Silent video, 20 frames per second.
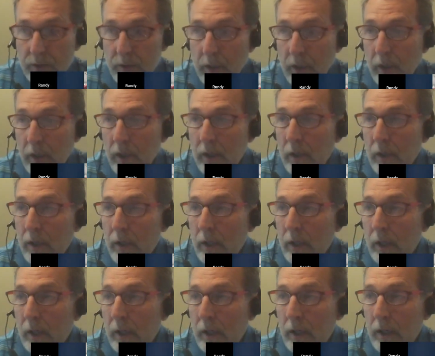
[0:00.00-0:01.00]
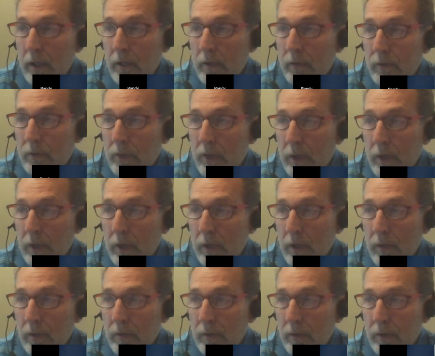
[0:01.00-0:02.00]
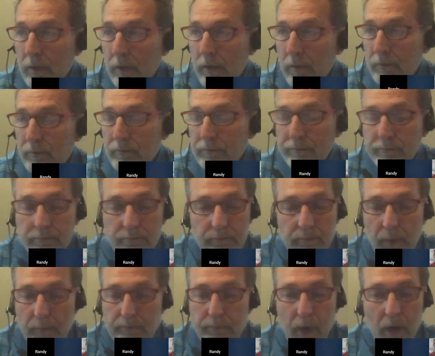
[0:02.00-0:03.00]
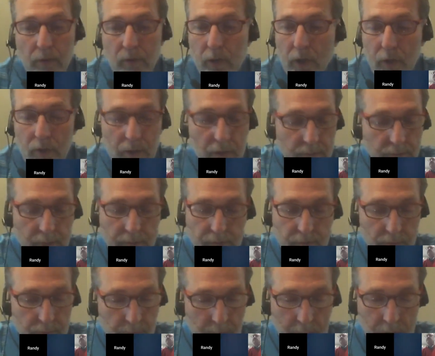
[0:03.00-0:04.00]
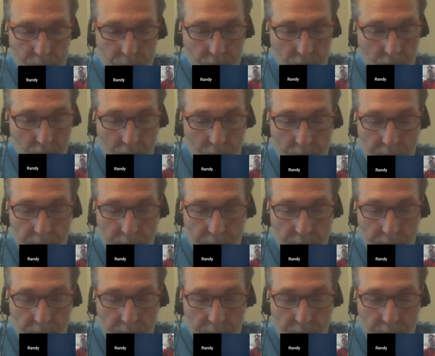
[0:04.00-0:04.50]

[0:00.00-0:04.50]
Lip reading: that gives a boatload of information